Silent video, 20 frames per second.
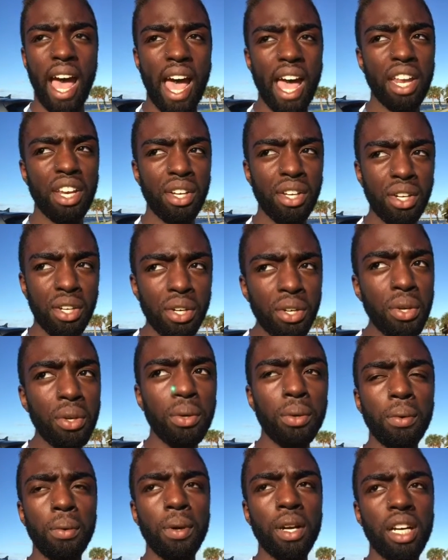I
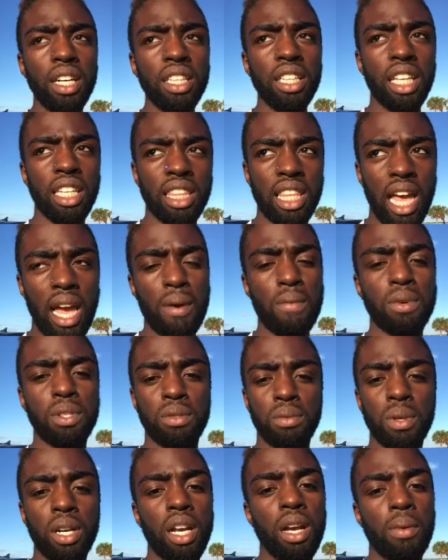knew that that
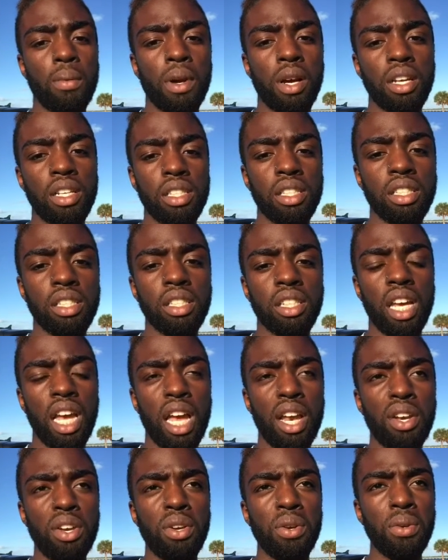was what I was.
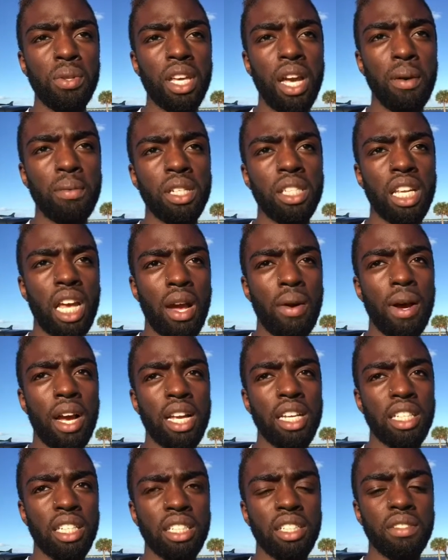I knew that was how I
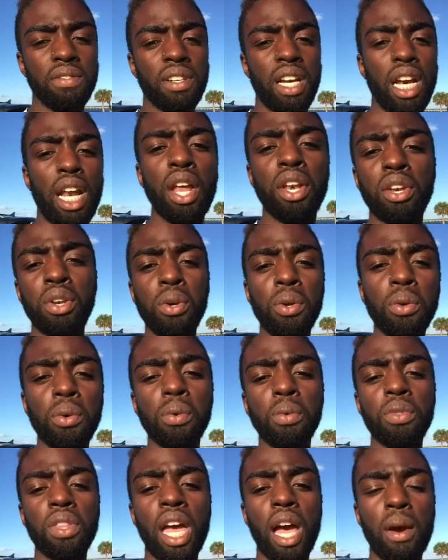identified. I
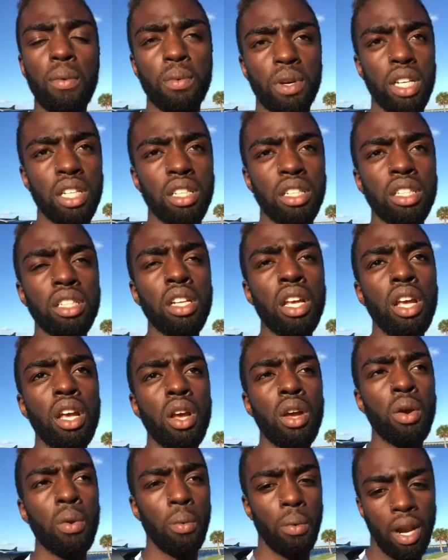knew that was
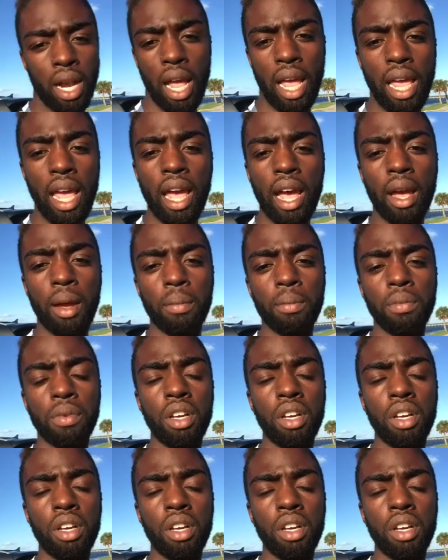what I am.